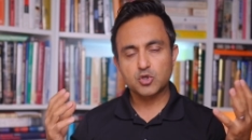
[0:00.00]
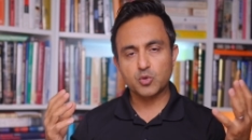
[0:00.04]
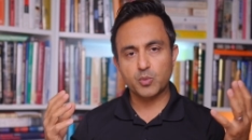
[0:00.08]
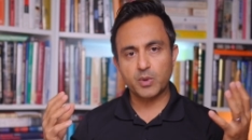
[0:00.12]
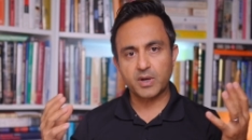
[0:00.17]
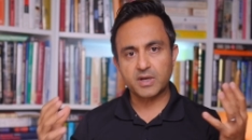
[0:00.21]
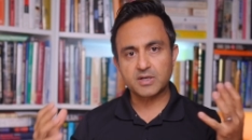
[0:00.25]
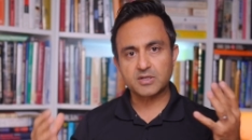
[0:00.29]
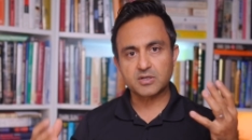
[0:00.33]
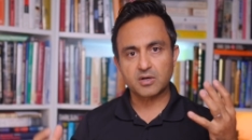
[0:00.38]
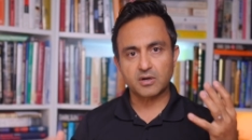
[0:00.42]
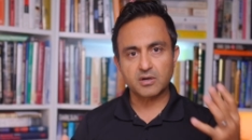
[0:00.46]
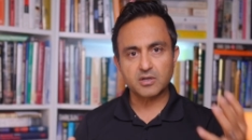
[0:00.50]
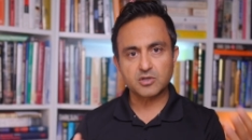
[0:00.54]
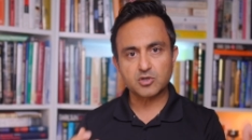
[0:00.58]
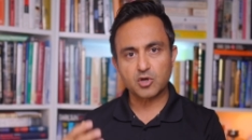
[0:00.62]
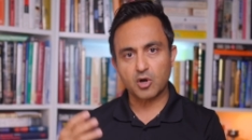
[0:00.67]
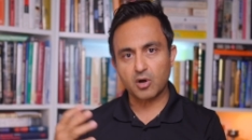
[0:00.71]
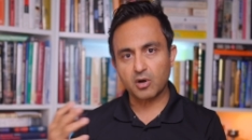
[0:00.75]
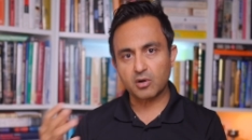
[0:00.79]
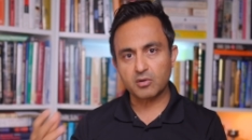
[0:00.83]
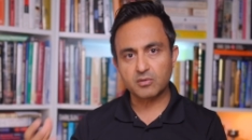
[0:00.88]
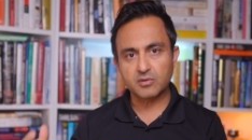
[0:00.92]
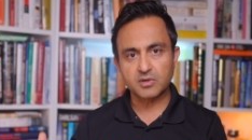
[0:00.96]
So when I started
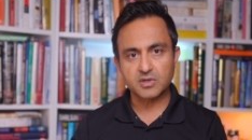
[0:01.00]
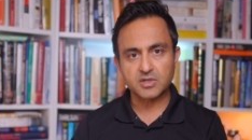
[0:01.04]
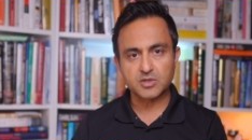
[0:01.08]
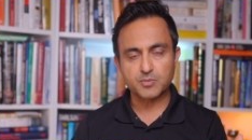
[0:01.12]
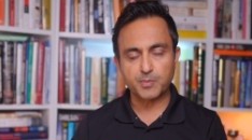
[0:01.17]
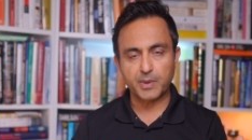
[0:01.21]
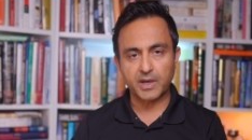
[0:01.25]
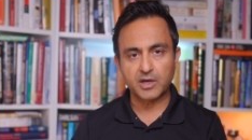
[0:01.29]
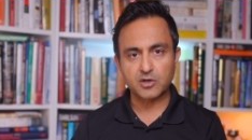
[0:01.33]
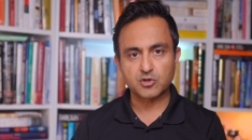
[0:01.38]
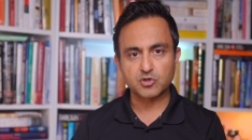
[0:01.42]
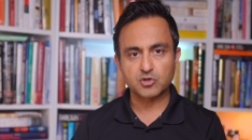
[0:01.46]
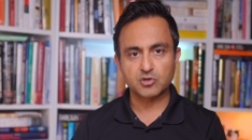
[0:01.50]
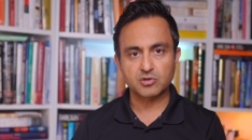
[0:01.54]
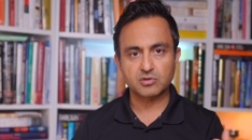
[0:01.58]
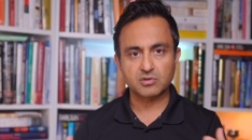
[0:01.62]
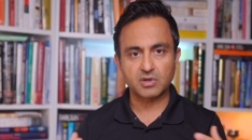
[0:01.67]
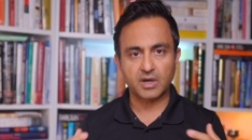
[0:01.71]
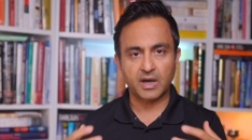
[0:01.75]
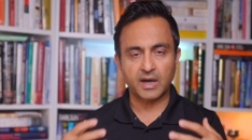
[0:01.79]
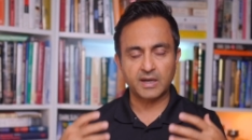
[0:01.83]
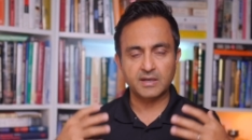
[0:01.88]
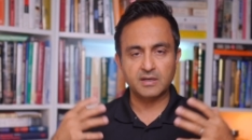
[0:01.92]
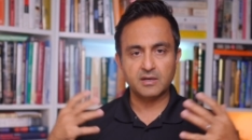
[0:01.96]
talking to this
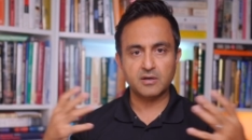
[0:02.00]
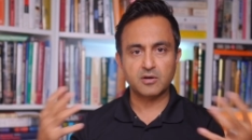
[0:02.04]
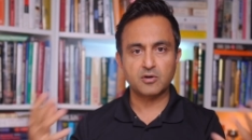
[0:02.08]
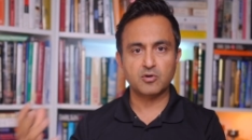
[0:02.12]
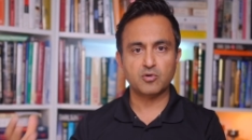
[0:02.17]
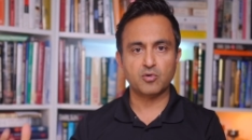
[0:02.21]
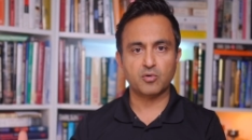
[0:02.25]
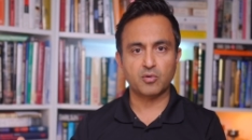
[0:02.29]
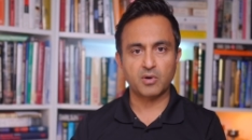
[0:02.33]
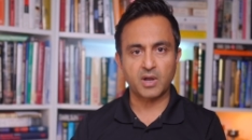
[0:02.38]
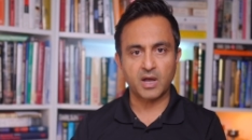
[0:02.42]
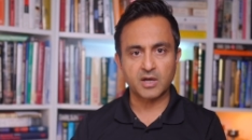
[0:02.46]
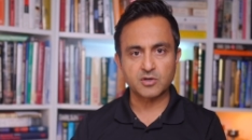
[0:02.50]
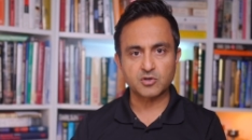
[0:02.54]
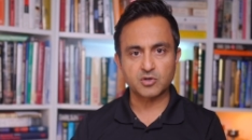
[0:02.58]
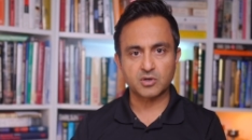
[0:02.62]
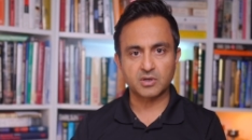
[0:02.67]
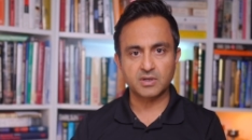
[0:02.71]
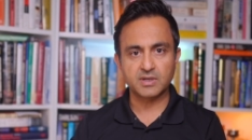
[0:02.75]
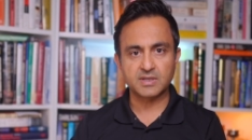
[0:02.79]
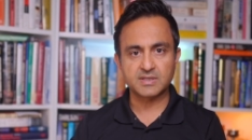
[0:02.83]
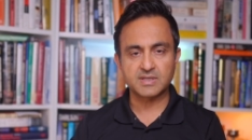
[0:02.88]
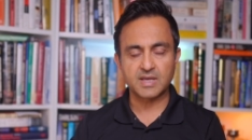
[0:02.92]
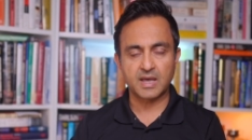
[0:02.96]
patient, I did a
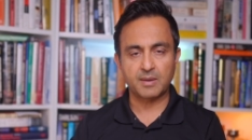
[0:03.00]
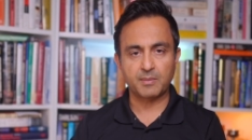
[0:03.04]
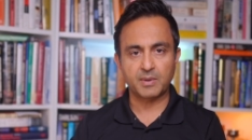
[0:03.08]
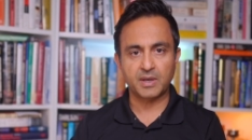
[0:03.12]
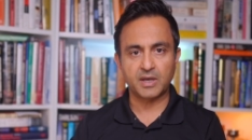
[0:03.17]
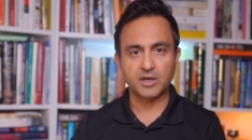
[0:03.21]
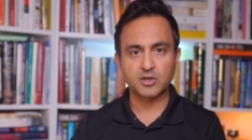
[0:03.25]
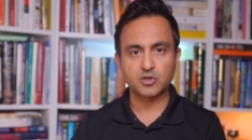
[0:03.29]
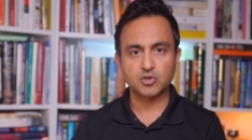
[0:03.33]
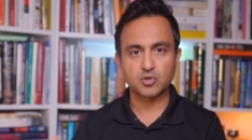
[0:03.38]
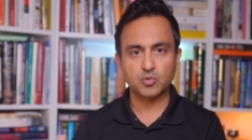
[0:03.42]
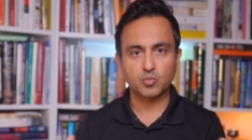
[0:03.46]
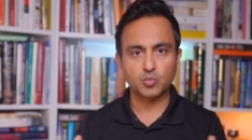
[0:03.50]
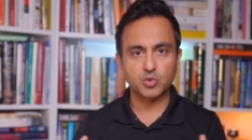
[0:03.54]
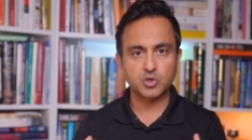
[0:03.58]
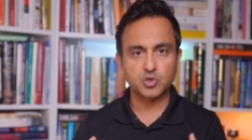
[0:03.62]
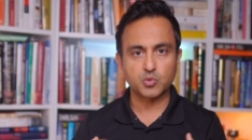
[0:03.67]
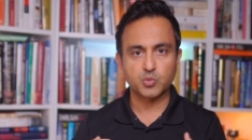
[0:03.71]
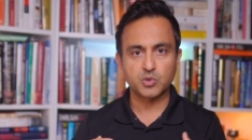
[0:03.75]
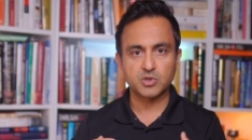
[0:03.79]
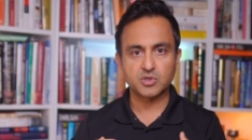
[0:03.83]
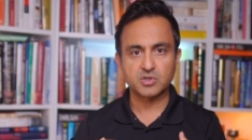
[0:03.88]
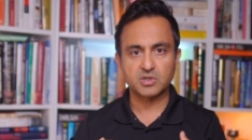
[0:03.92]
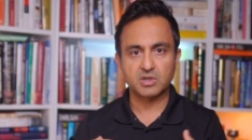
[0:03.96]
neurological examination,
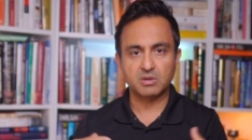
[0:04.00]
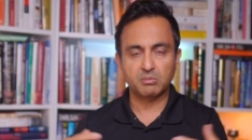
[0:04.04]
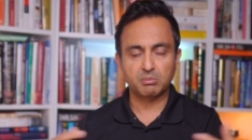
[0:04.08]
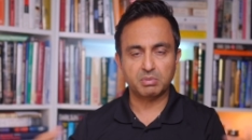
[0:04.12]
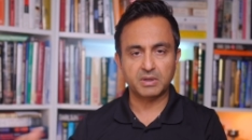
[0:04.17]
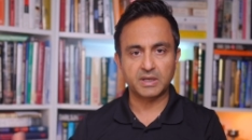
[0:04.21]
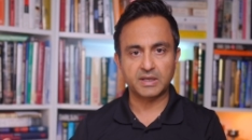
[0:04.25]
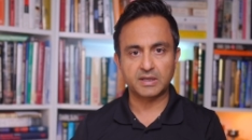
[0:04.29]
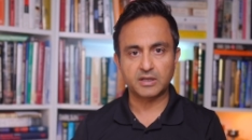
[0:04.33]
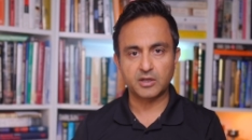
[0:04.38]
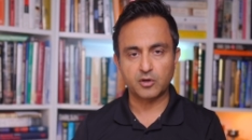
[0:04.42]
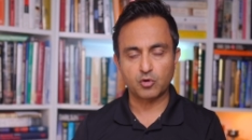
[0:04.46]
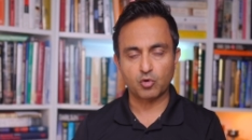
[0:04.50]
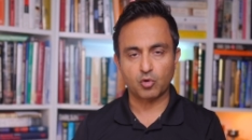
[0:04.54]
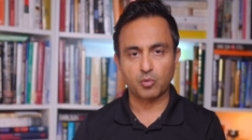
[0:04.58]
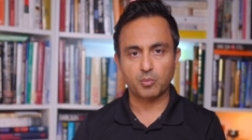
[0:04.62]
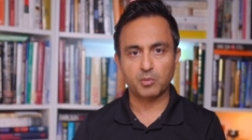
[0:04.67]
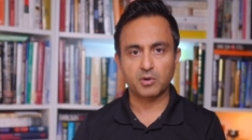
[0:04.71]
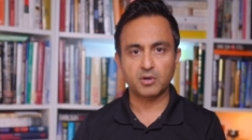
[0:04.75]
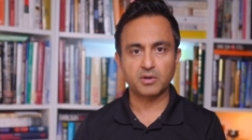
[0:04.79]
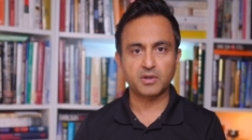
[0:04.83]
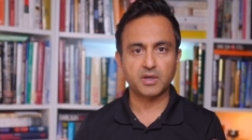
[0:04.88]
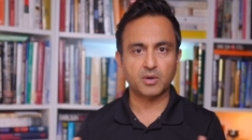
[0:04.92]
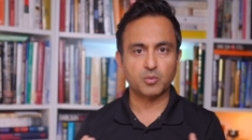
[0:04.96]
which was completely
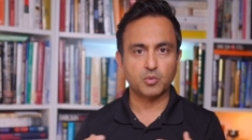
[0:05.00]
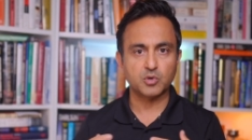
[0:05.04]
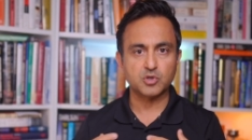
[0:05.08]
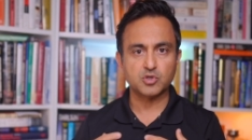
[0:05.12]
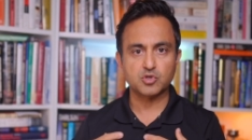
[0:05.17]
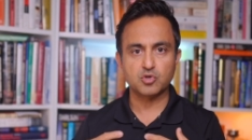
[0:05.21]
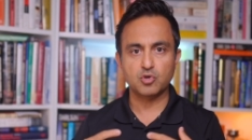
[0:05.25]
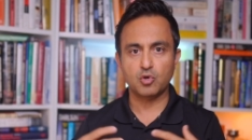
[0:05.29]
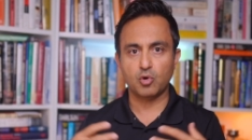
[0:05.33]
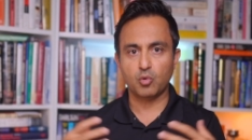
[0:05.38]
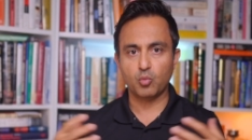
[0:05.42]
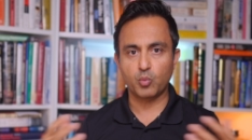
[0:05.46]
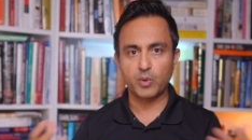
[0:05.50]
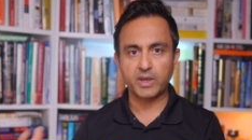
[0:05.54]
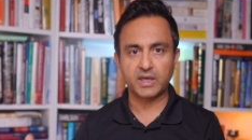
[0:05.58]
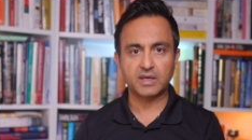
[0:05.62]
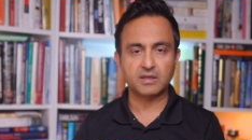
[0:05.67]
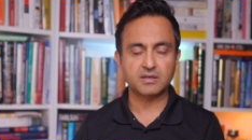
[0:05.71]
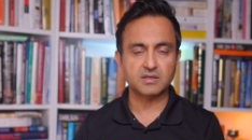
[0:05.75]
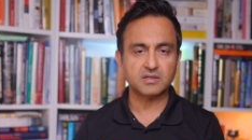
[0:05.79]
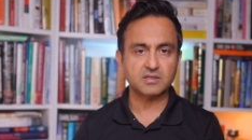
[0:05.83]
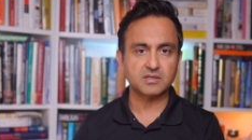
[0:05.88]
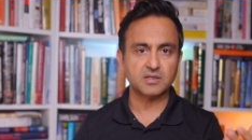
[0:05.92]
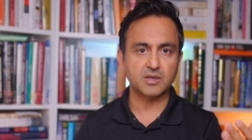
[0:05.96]
normal. There was no
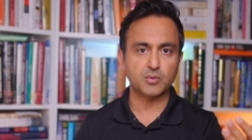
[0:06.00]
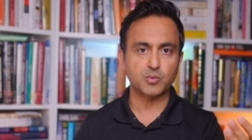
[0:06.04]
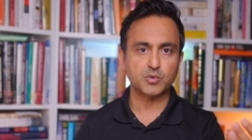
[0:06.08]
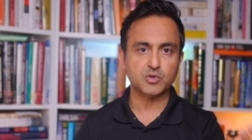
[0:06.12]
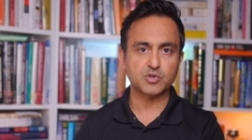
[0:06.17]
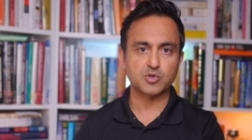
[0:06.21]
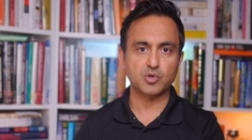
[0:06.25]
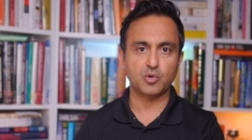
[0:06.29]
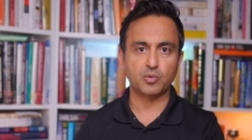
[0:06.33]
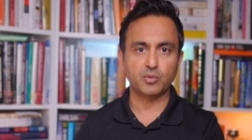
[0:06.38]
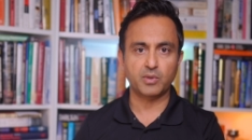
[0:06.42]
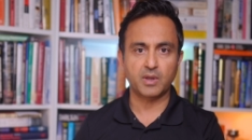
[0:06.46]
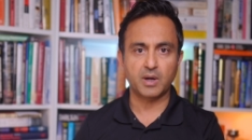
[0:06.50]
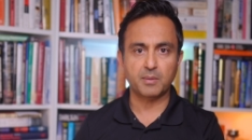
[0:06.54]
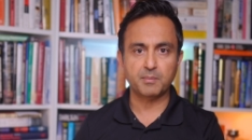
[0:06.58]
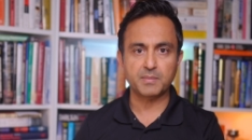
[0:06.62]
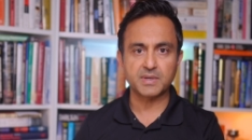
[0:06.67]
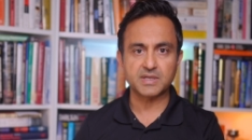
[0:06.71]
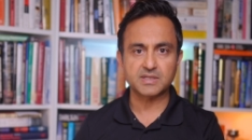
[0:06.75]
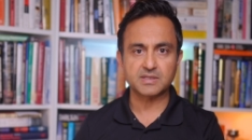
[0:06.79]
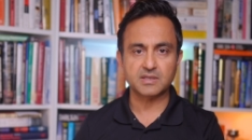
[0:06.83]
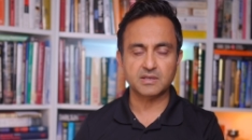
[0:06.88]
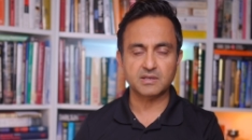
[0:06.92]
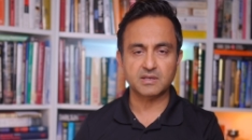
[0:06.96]
weakness. There was no
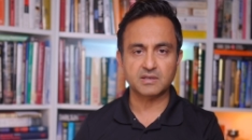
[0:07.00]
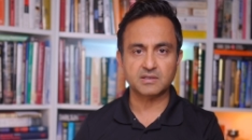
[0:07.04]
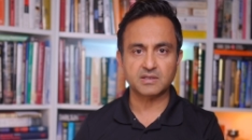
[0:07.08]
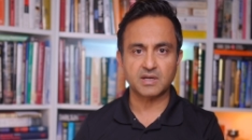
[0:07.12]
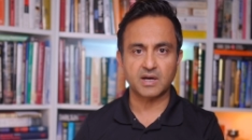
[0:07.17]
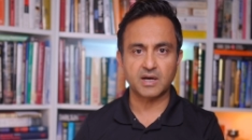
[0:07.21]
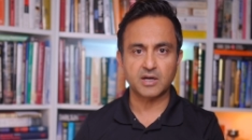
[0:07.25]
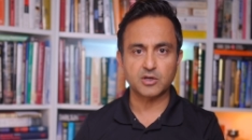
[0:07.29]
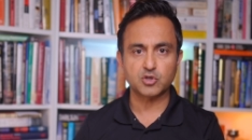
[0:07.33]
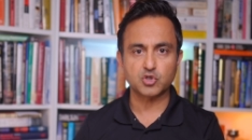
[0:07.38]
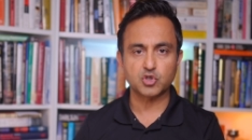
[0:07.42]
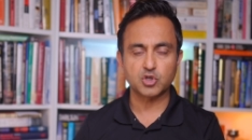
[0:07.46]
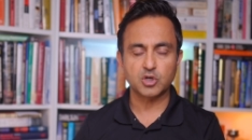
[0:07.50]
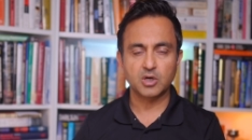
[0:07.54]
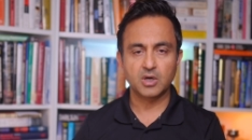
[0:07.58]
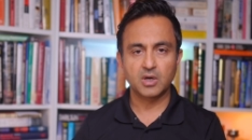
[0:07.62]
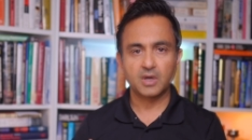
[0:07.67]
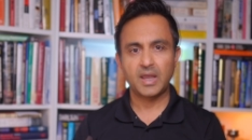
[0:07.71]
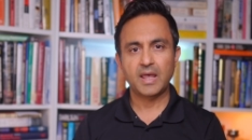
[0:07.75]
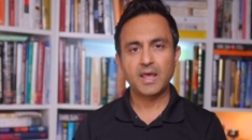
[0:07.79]
numbness to the touch.